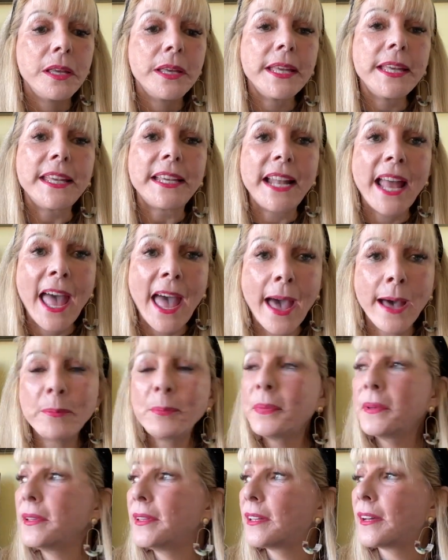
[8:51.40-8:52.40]
It
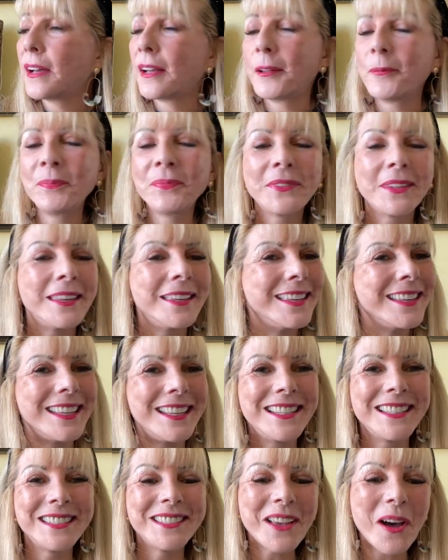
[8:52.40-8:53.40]

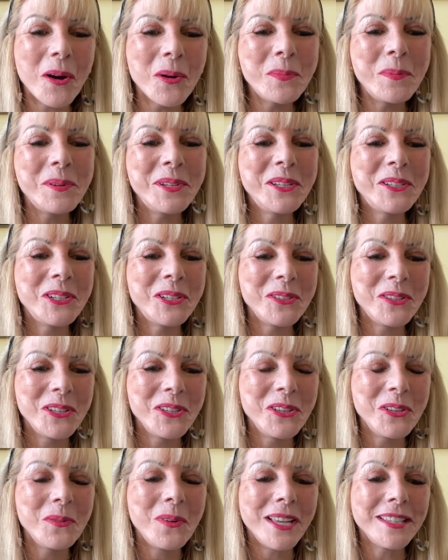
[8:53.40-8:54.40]
is open to the
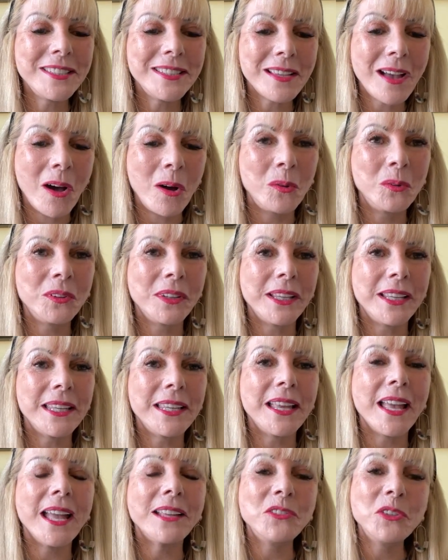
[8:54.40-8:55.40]
U.S.
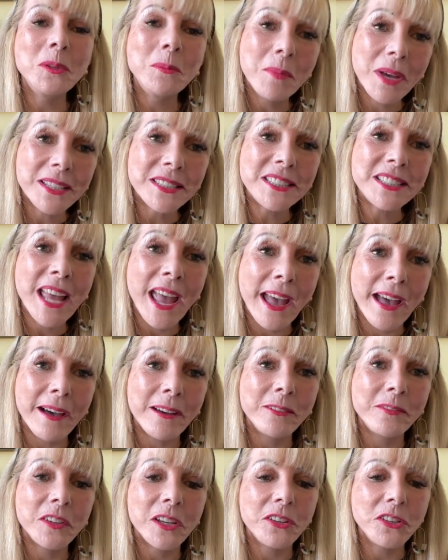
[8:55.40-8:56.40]
only, and you must
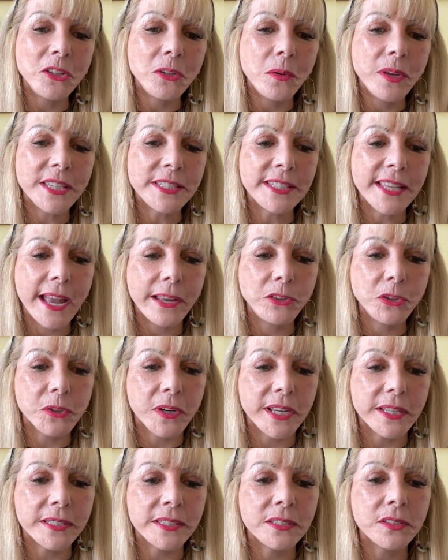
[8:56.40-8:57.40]
have a U.S.
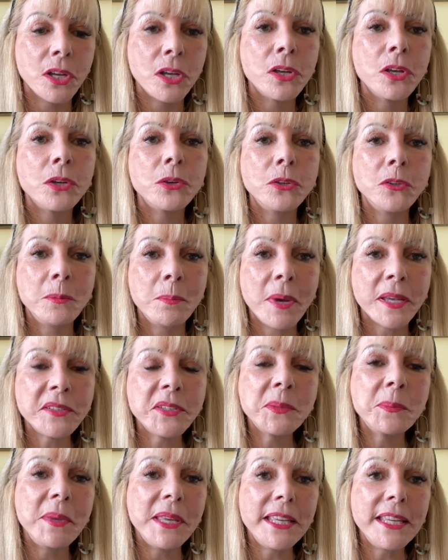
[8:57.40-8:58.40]
address. You
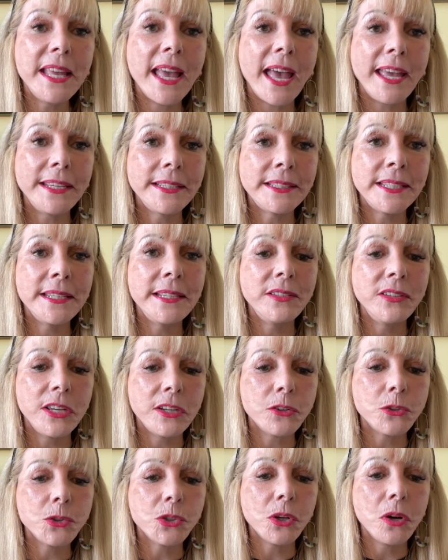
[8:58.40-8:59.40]
must be 18
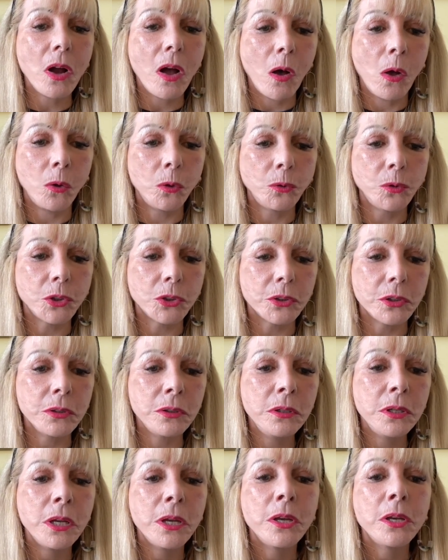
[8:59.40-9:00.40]
years or older.
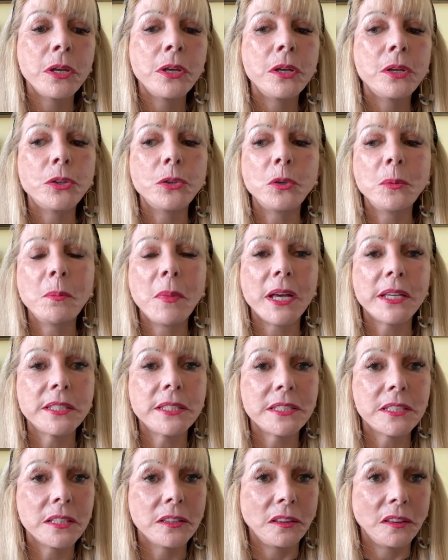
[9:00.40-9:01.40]
You
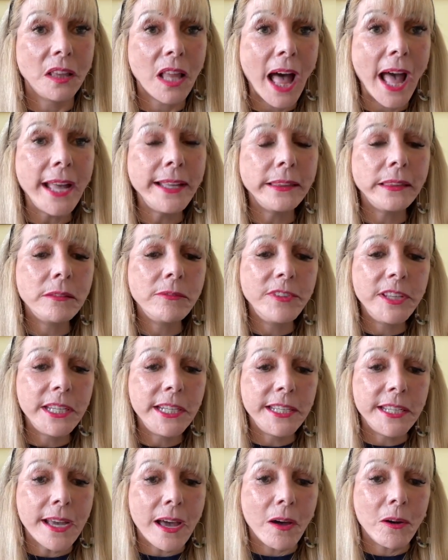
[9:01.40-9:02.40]
must like the
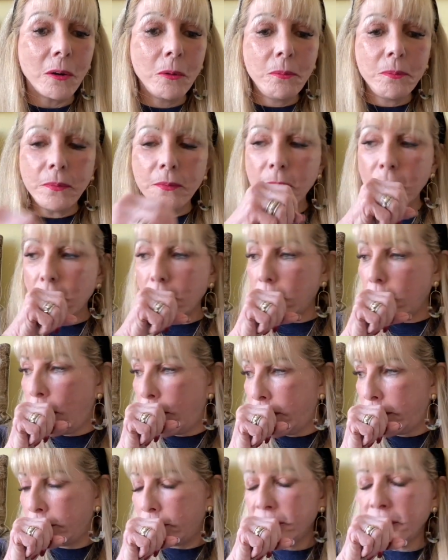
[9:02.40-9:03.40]
video,
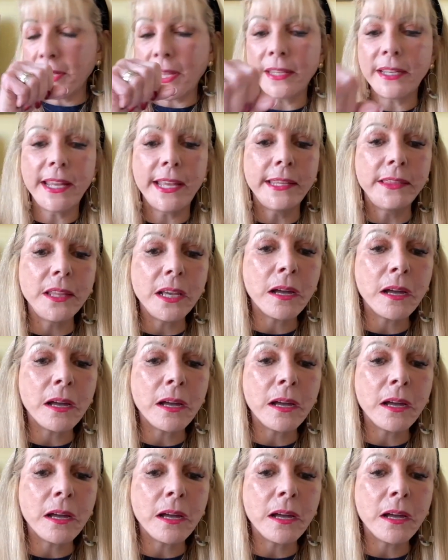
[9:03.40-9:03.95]
and in the